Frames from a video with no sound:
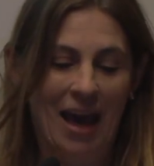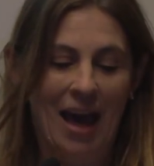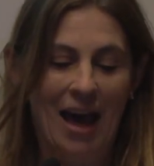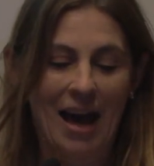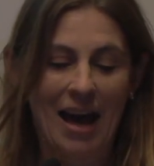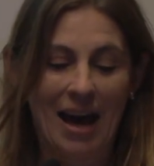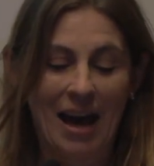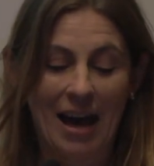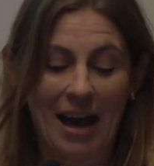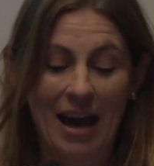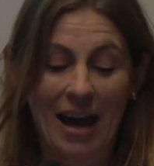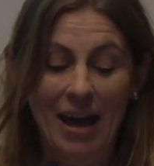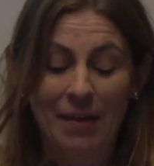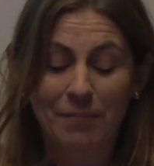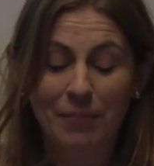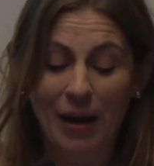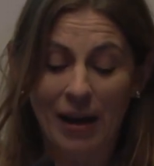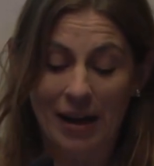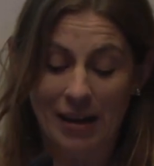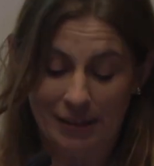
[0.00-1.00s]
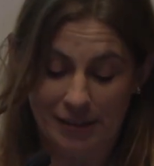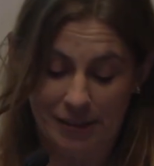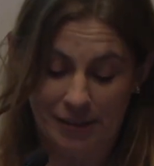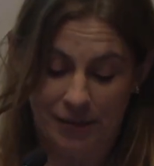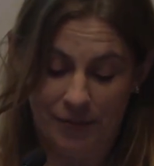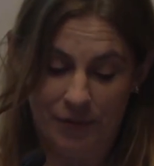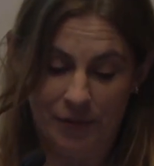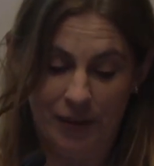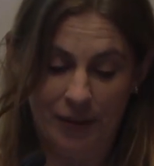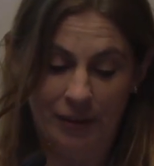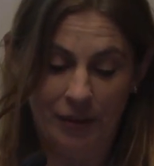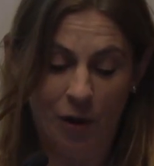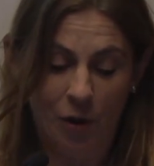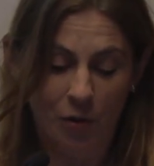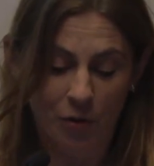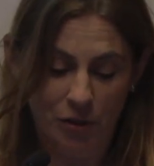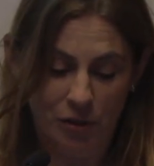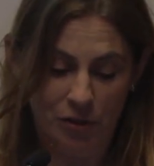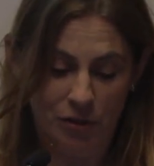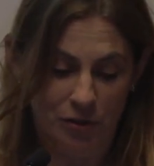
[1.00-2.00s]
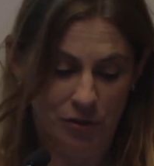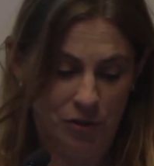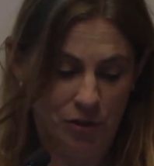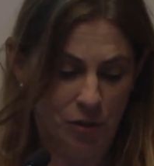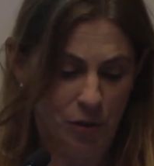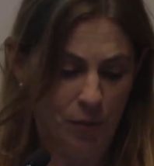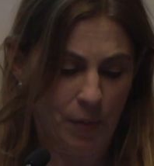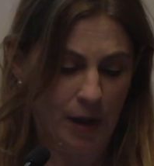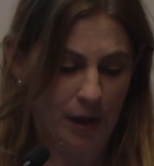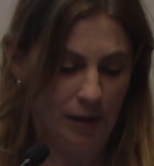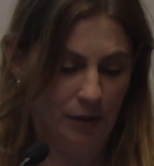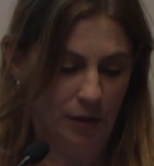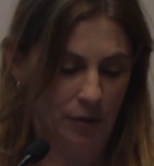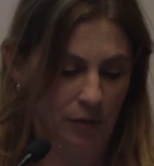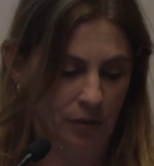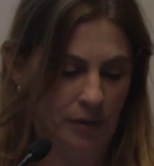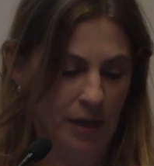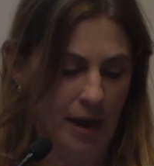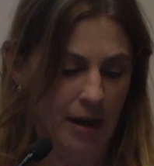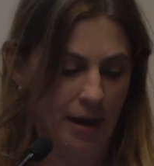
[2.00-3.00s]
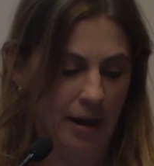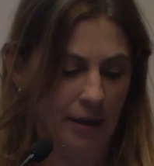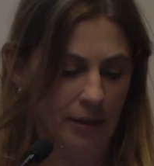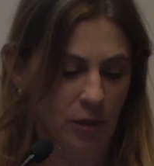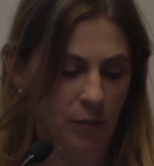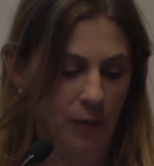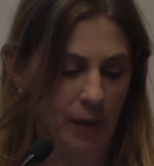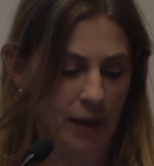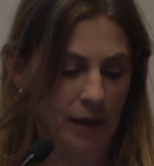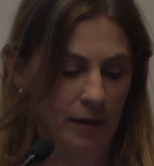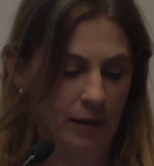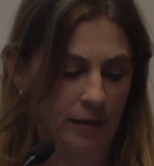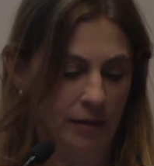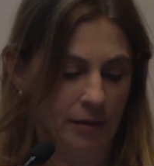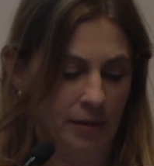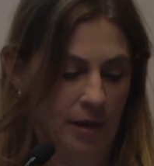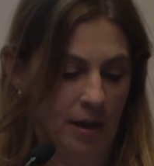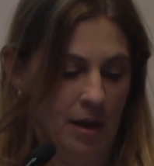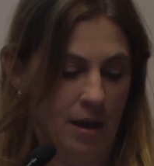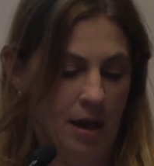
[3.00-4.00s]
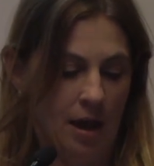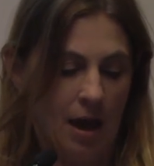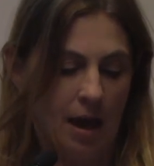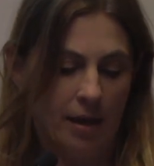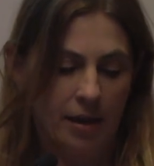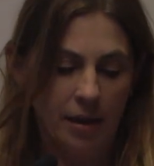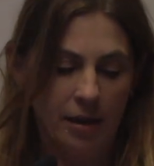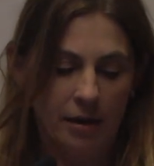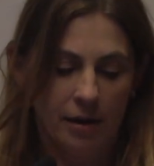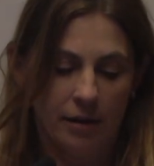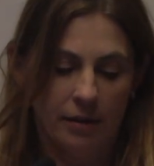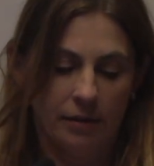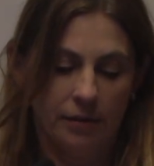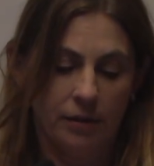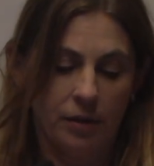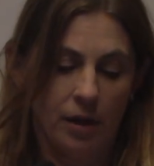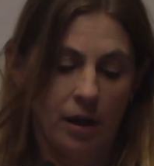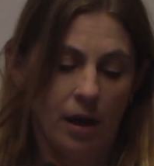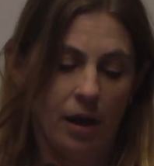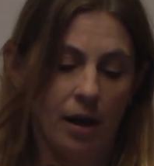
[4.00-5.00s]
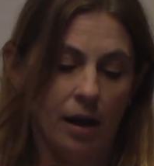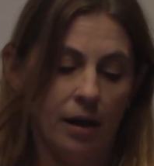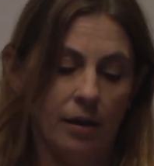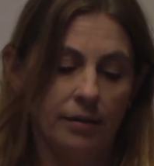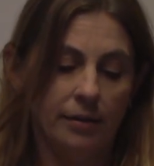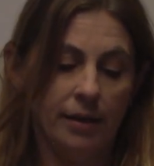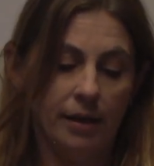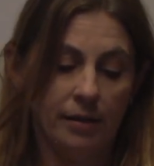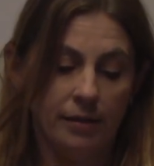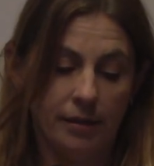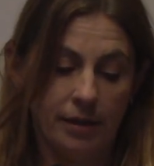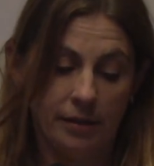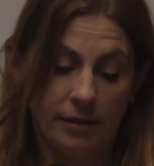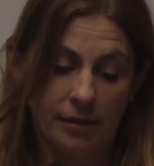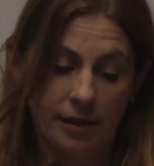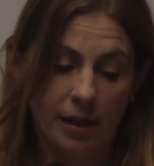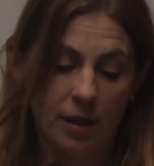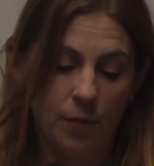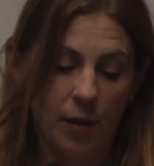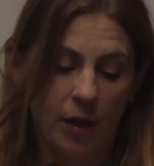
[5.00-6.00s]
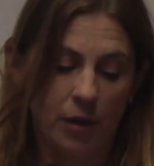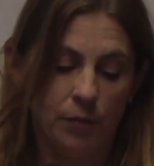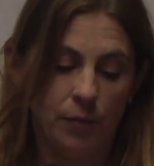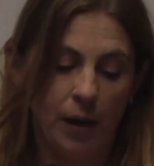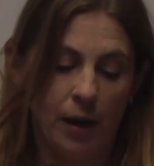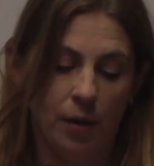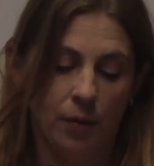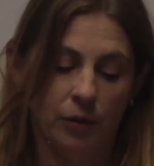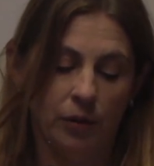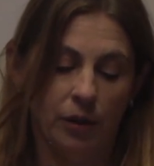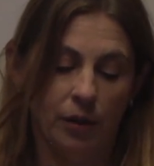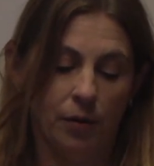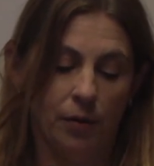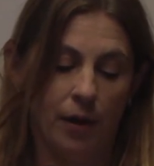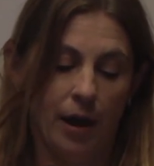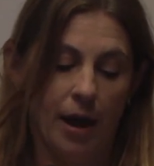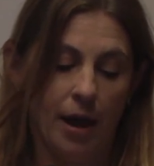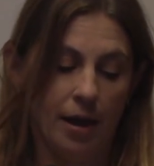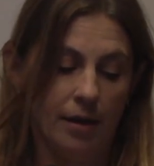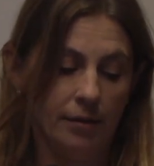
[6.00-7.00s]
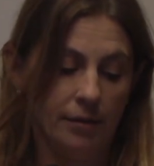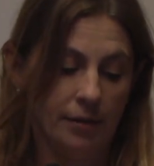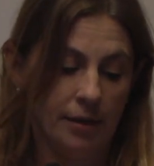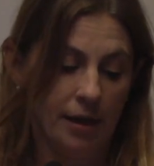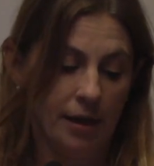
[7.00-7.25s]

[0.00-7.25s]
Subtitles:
But those two bundles that I explained here, the sigmoid bundle and